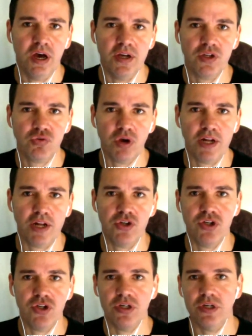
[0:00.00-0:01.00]

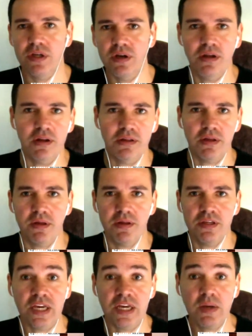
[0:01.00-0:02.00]
strategy and
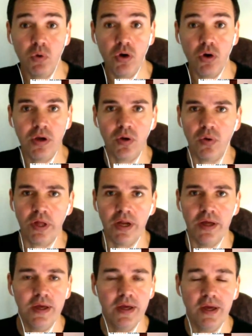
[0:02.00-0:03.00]
teamwork and all that,